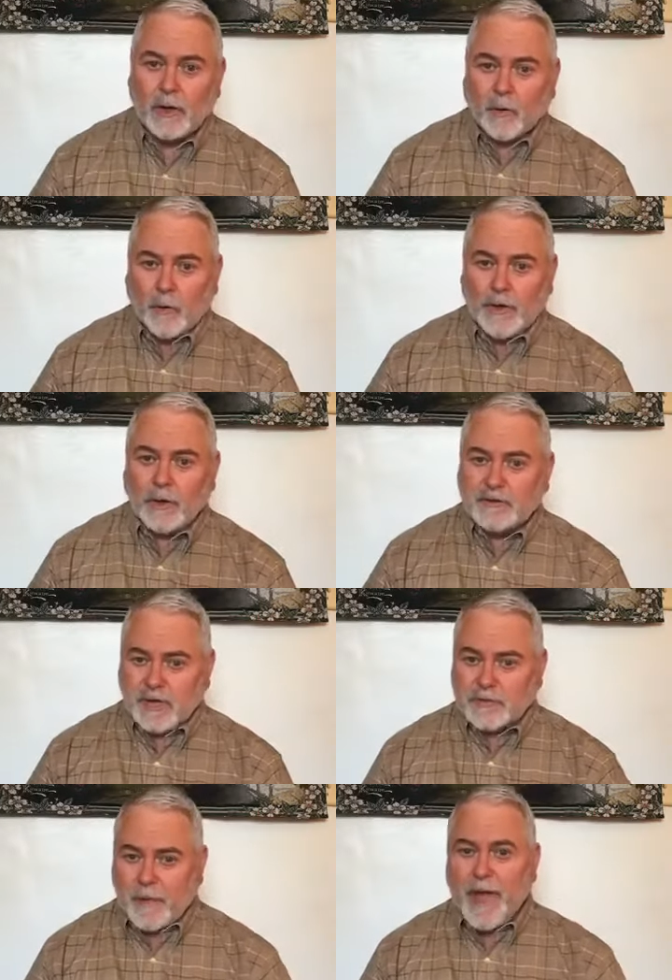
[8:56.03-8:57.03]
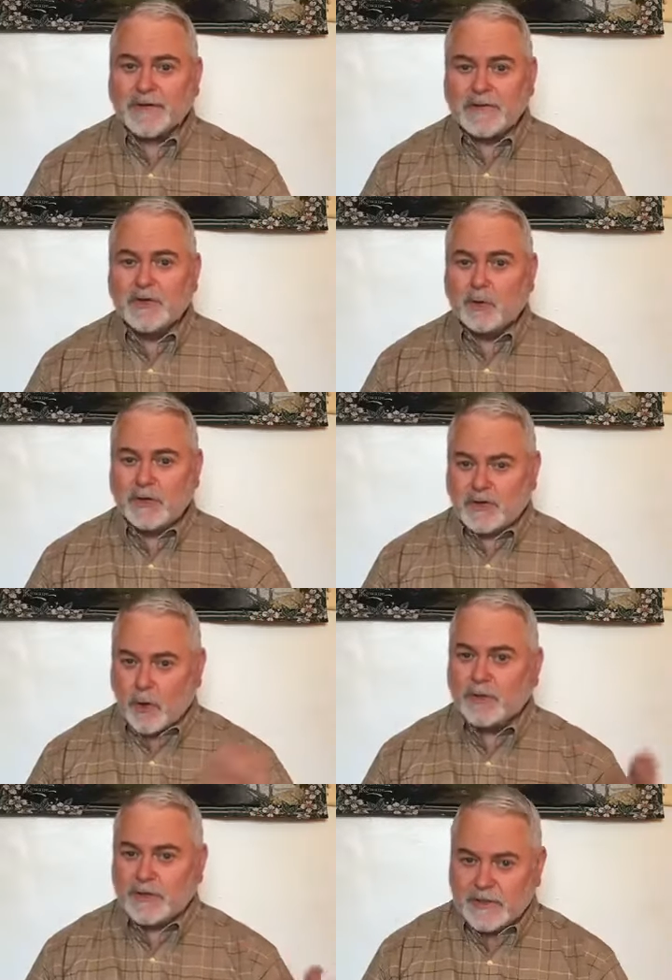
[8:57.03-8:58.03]
we don't just pass into
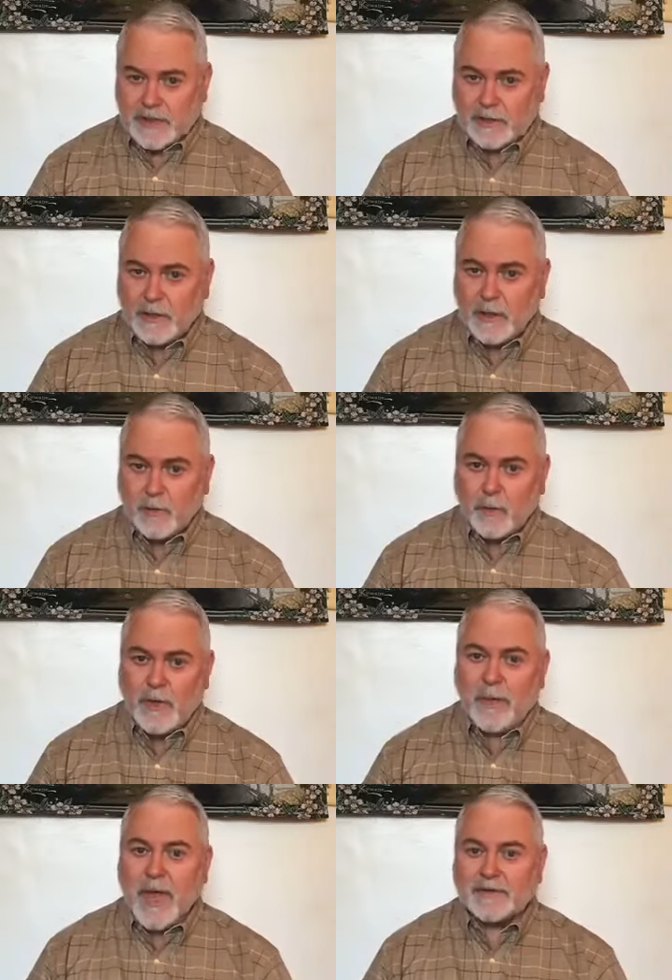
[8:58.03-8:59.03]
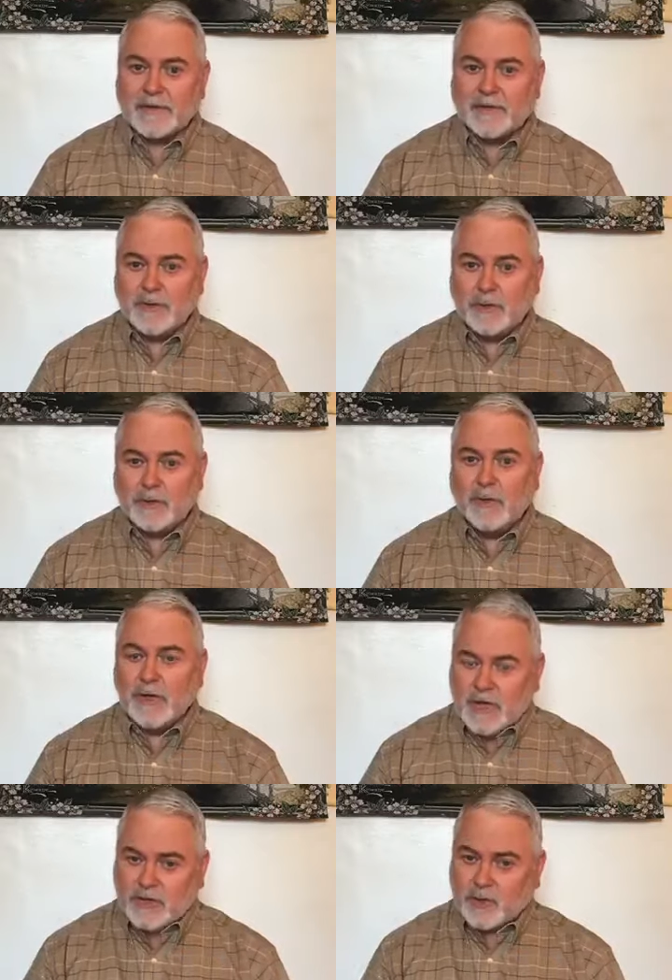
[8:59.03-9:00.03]
eternity, we pass into
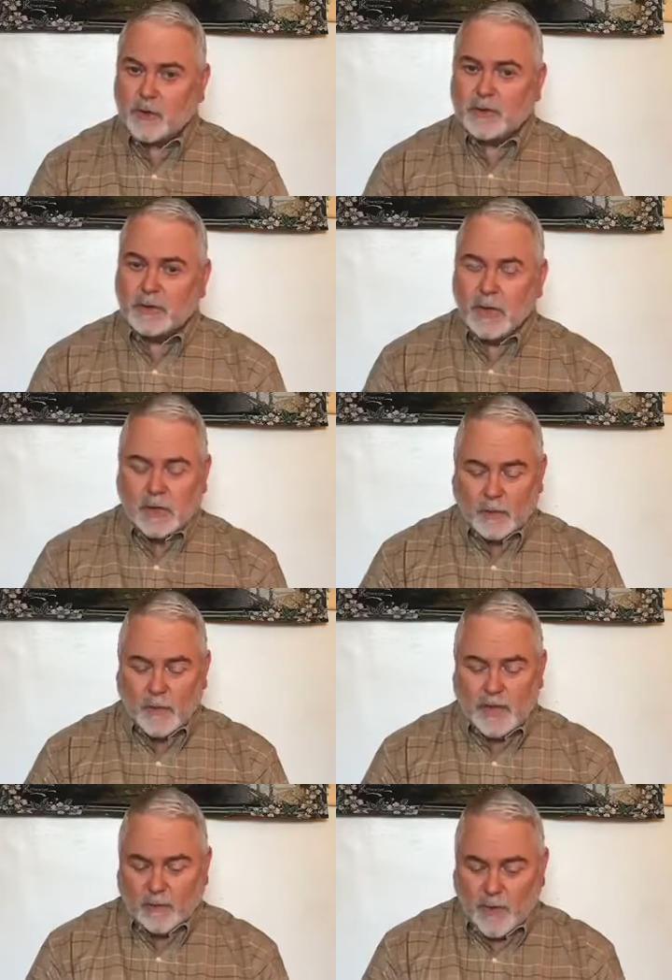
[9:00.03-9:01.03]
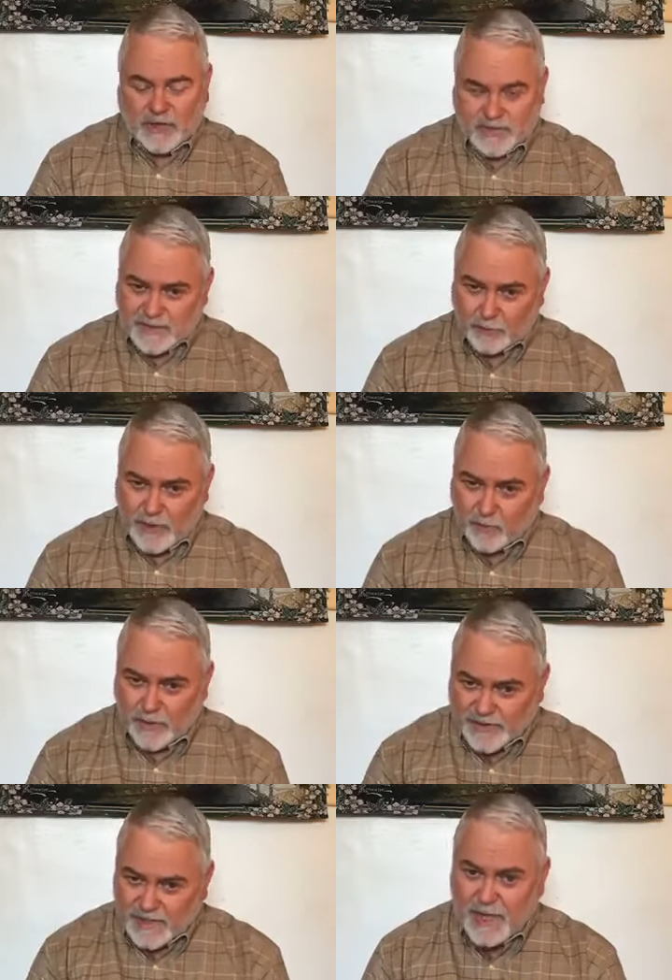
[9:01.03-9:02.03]
eternal we, we, we
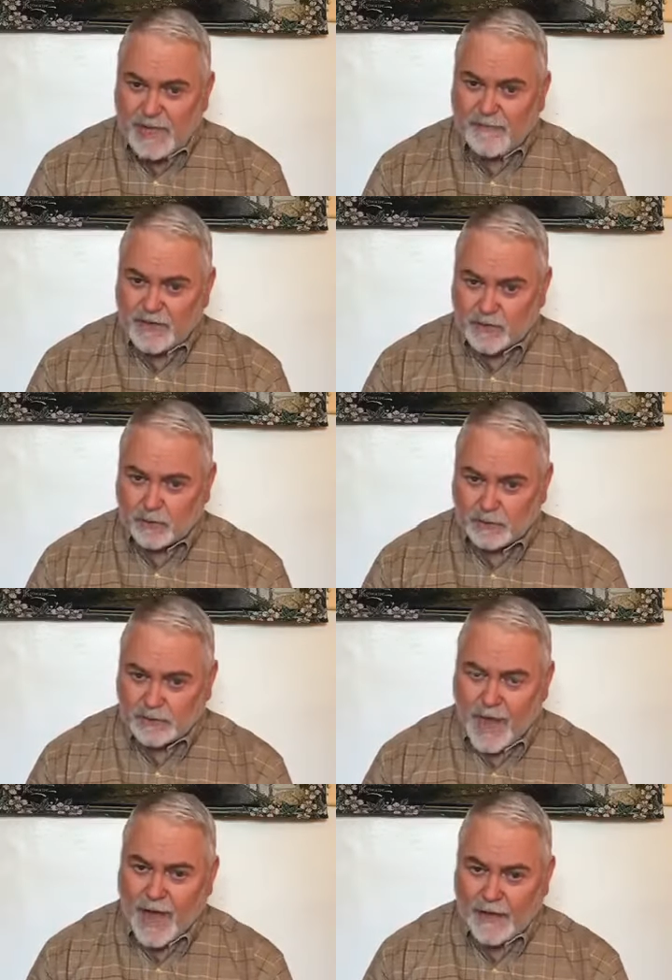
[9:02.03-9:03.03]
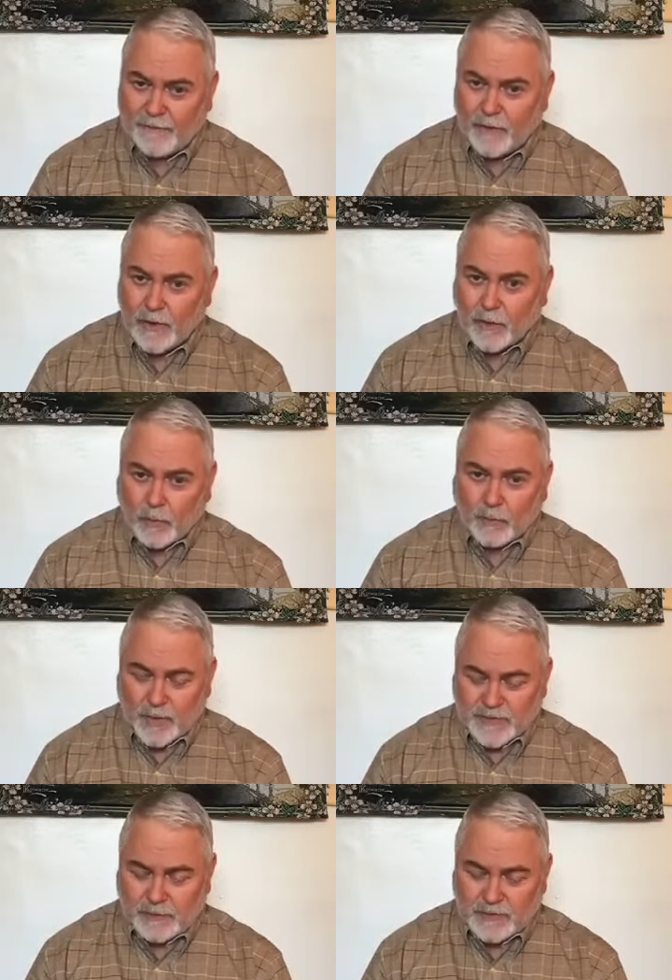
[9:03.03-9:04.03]
receive eternal life when we
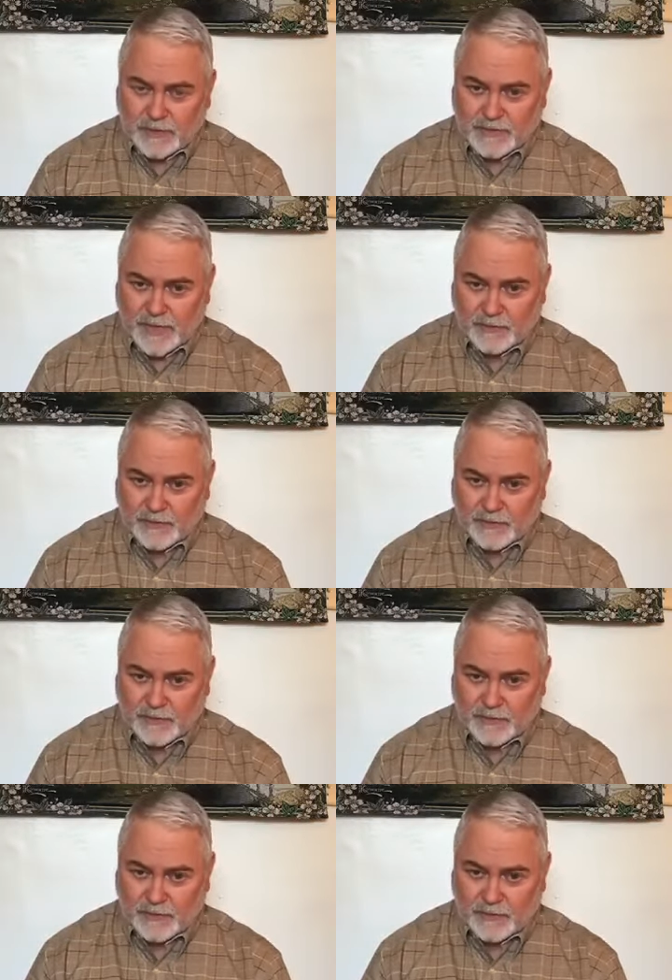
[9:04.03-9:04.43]
accept Jesus as our